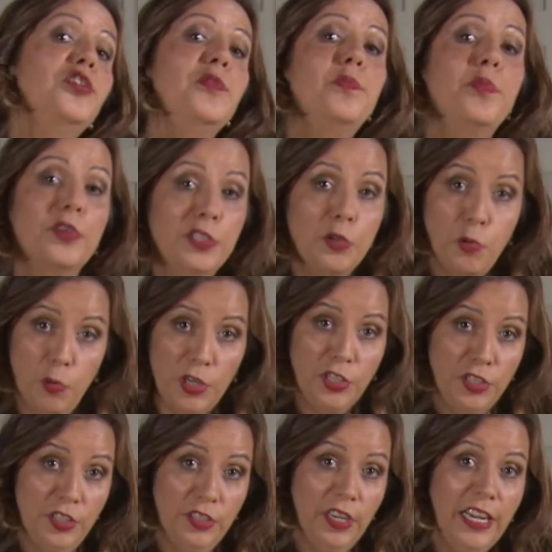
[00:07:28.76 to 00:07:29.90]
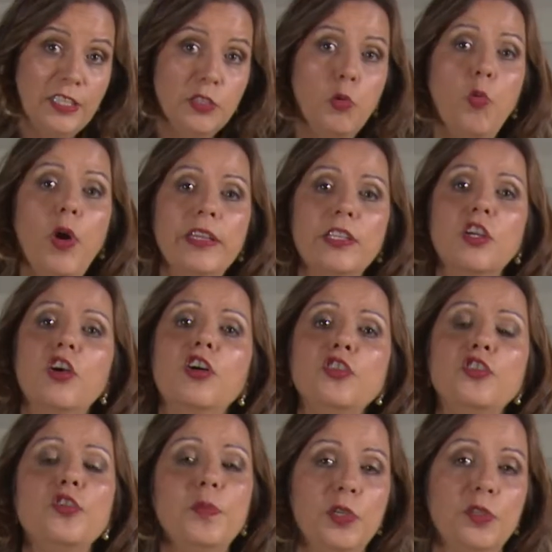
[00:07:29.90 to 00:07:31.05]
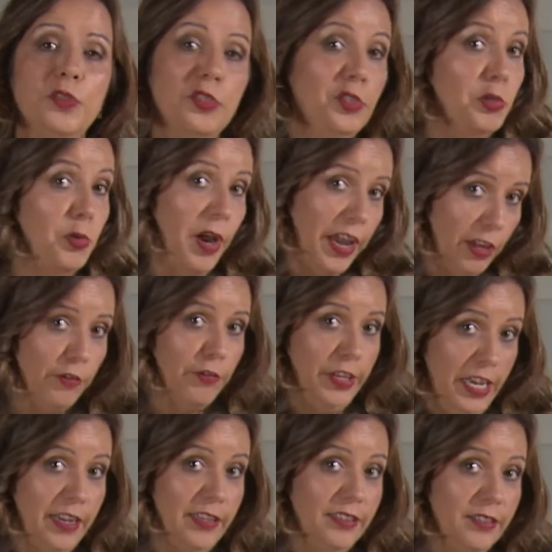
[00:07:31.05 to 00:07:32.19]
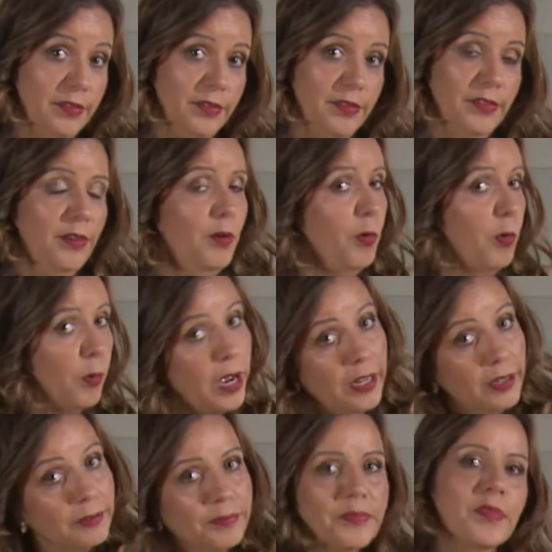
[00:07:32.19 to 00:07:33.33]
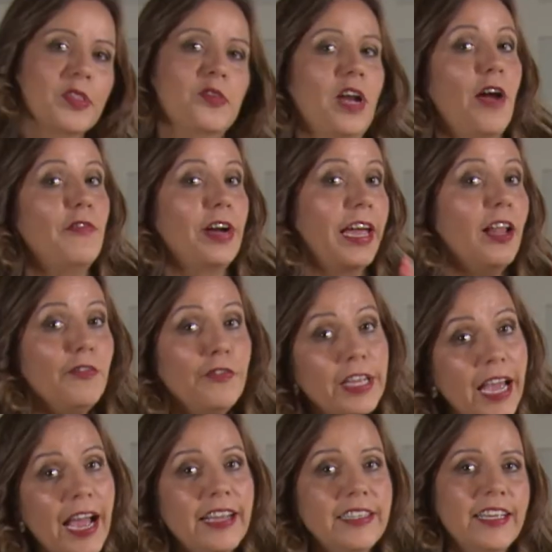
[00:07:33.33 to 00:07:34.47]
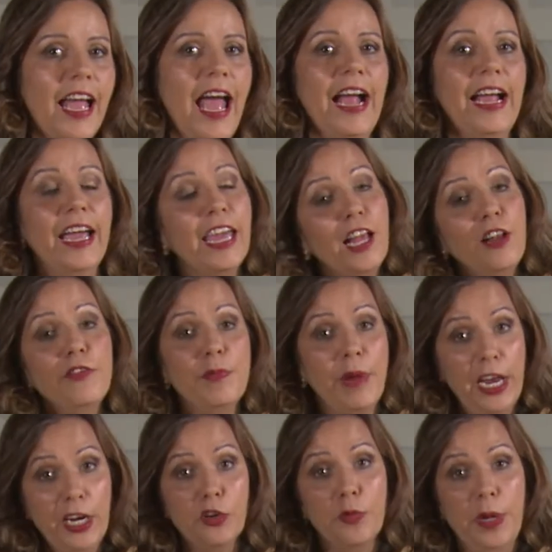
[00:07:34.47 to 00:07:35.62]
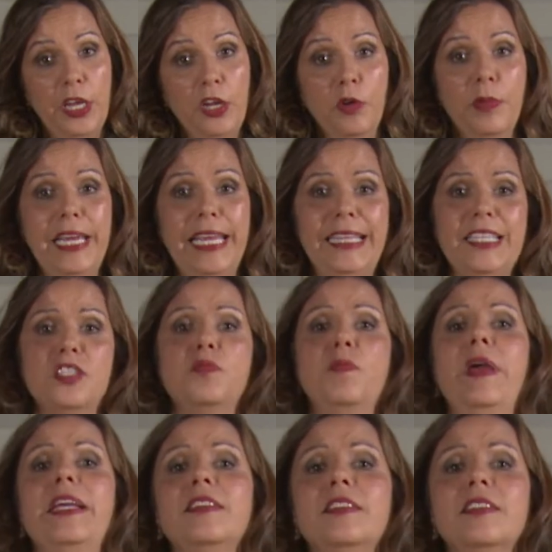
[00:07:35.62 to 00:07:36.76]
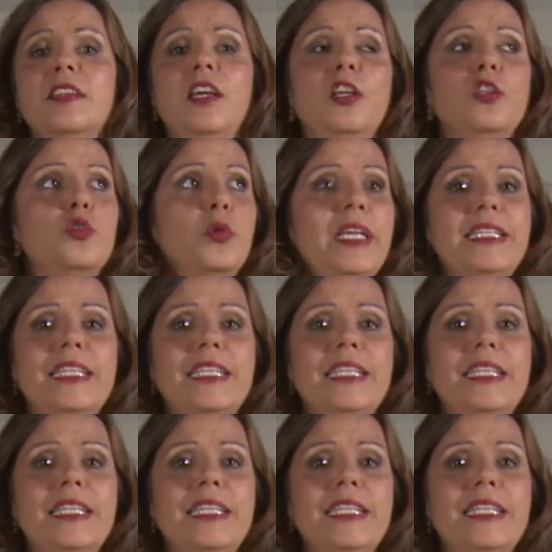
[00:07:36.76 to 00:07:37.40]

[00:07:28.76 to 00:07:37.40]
important question is, what contributes to a healthy gut? Well, to have a healthy gut and a healthy microbiome, it is best to eat